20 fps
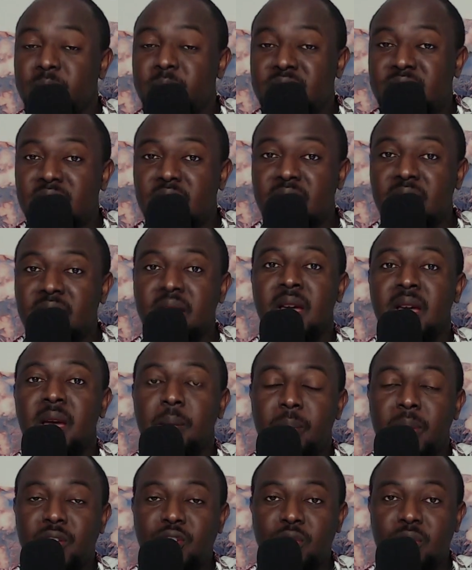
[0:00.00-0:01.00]

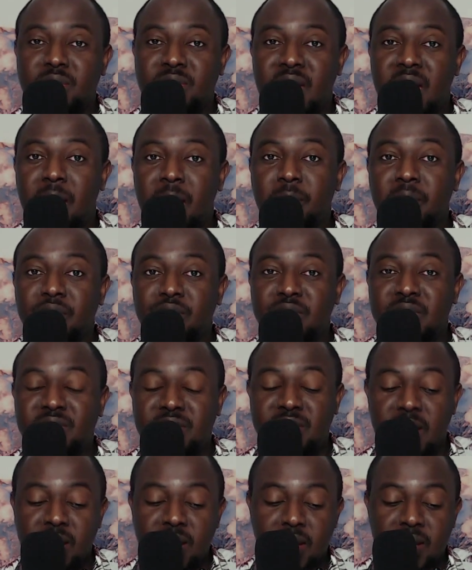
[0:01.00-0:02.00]
say I'm
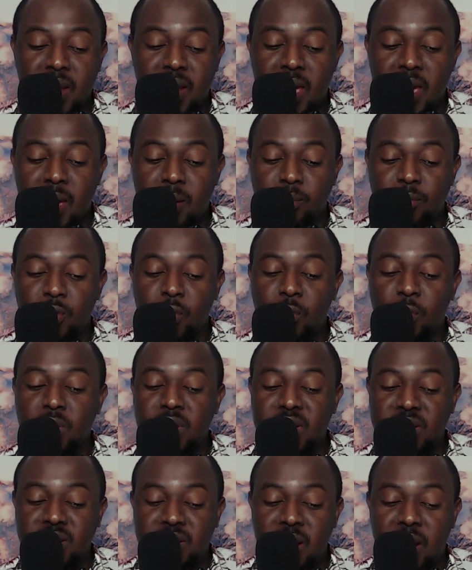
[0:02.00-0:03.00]
interested in logo
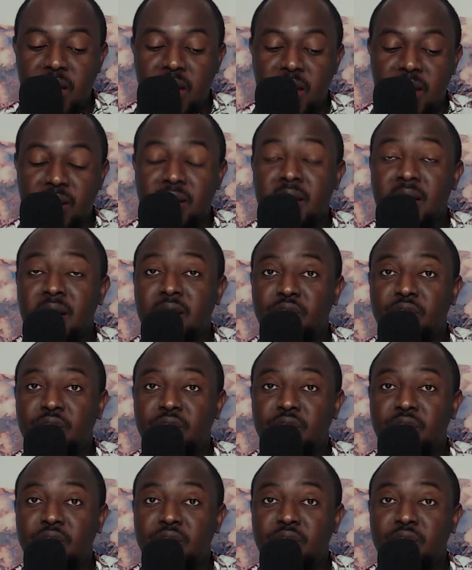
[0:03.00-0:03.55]
design,